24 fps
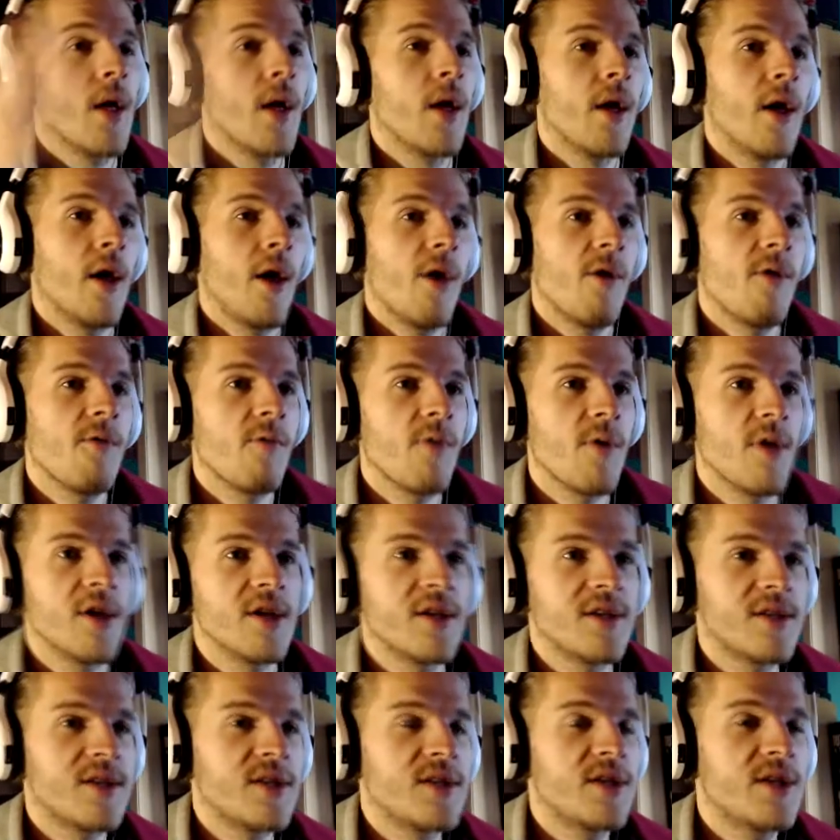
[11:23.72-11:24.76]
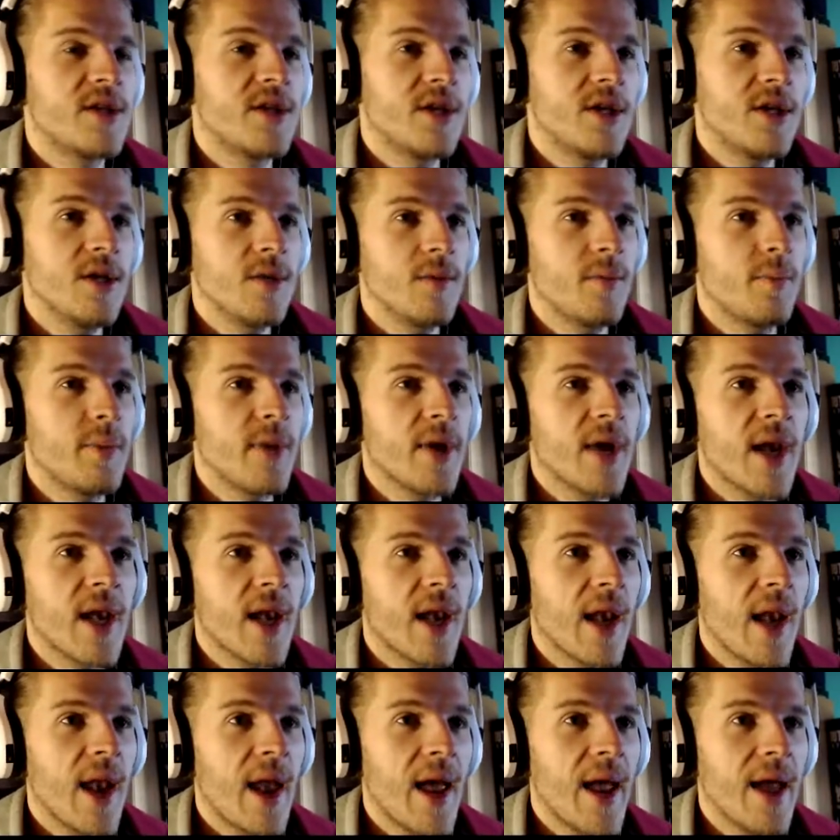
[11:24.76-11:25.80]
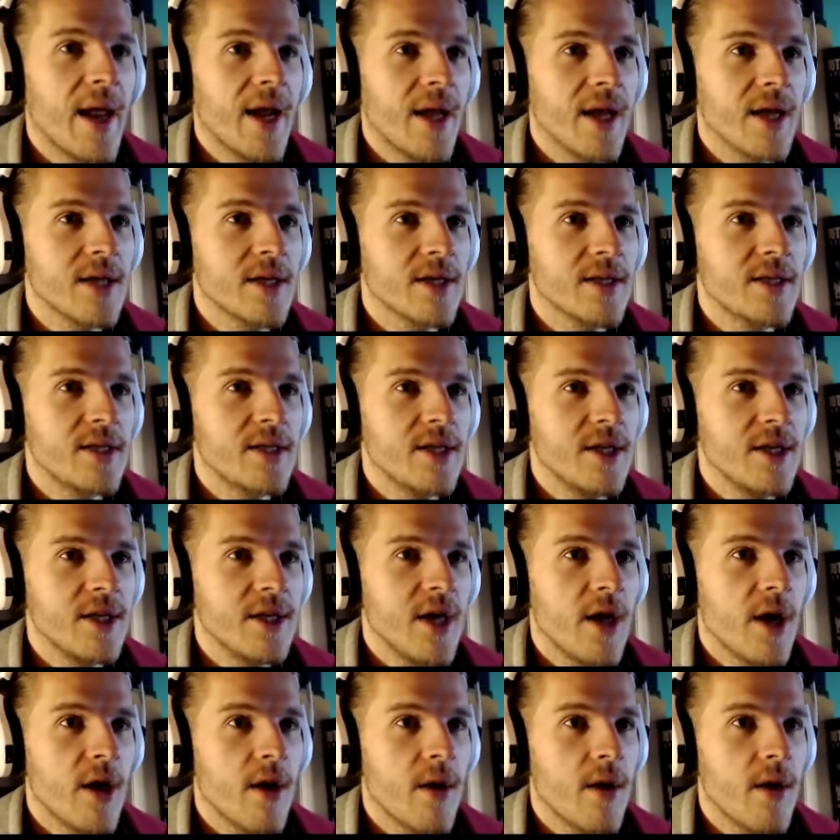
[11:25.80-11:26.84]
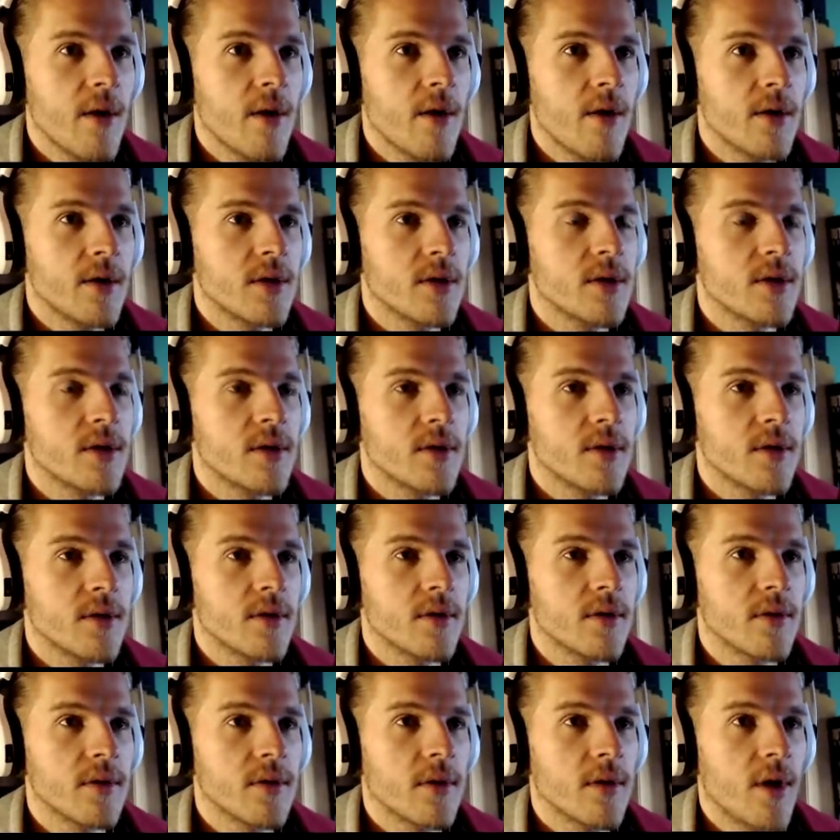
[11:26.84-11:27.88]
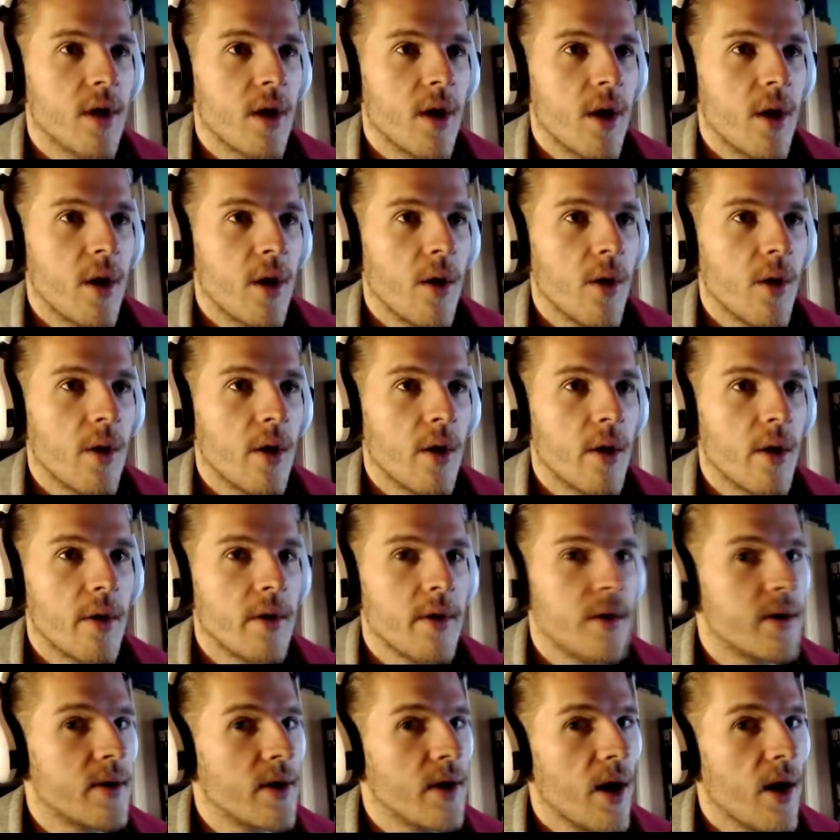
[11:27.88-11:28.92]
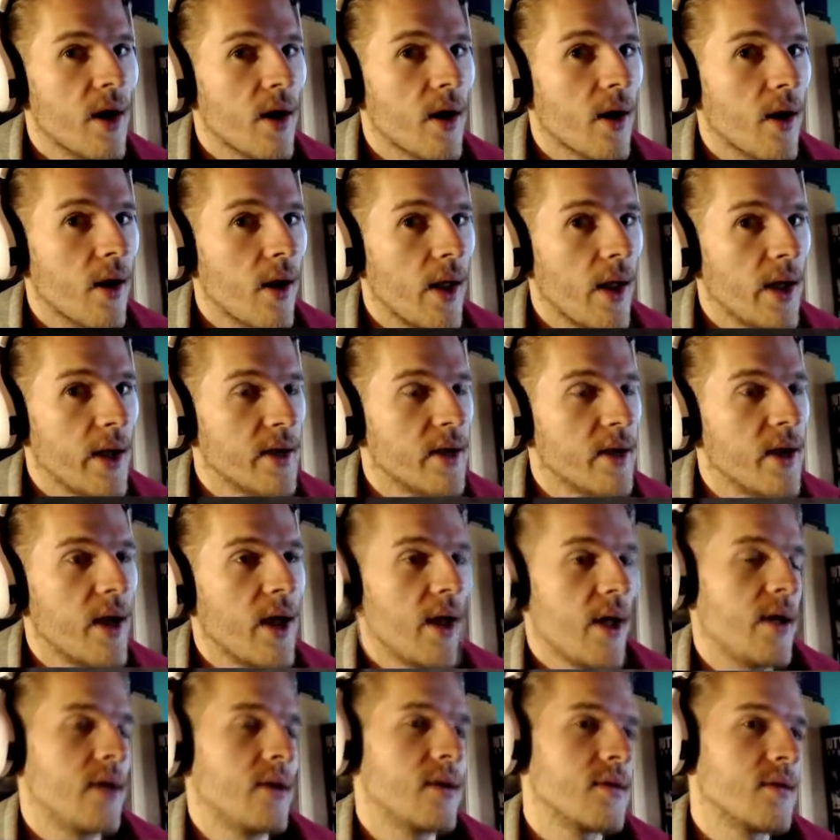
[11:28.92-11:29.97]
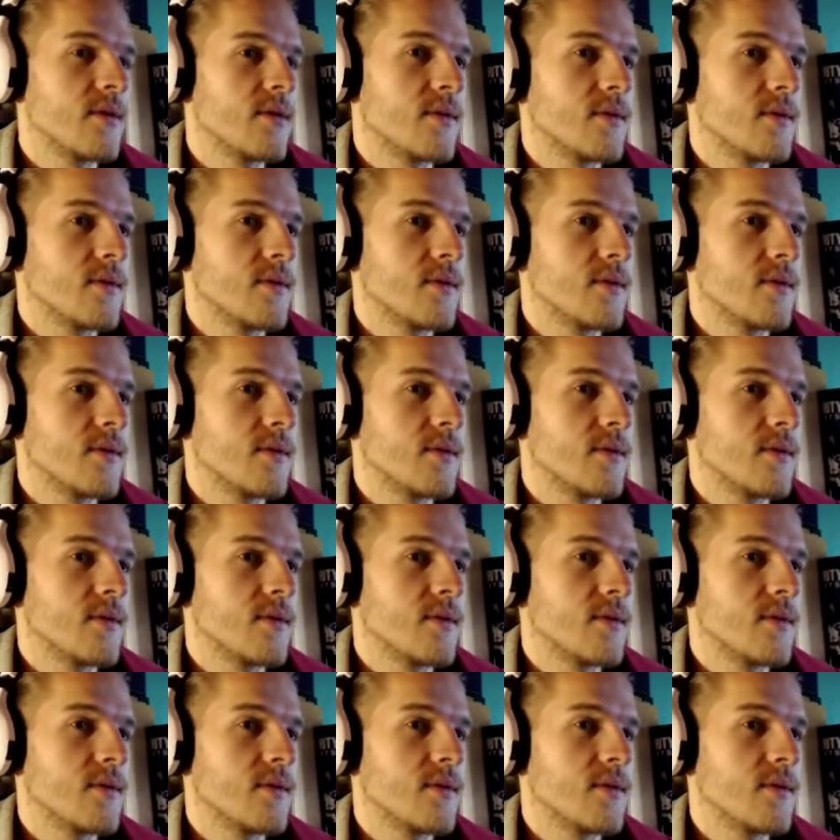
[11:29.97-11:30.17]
Everyone is stupid like the earth. Or dark like the night.